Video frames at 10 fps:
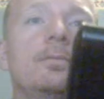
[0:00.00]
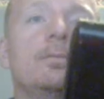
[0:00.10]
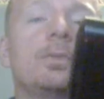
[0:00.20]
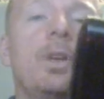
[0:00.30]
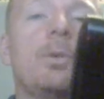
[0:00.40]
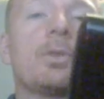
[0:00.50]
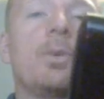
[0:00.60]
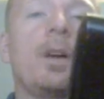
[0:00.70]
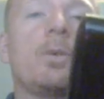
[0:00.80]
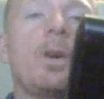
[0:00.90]
So I was
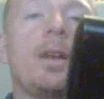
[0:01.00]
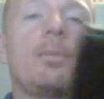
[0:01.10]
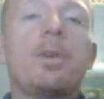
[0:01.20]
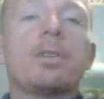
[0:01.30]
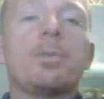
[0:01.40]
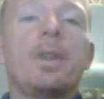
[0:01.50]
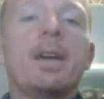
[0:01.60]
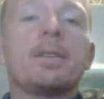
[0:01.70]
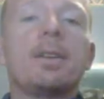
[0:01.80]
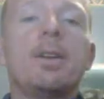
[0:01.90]
quite impressed with
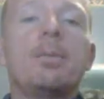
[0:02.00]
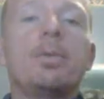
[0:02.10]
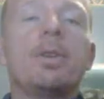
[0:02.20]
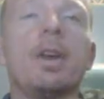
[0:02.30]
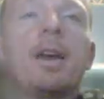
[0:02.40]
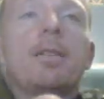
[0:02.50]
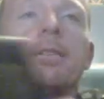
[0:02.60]
that. But yeah,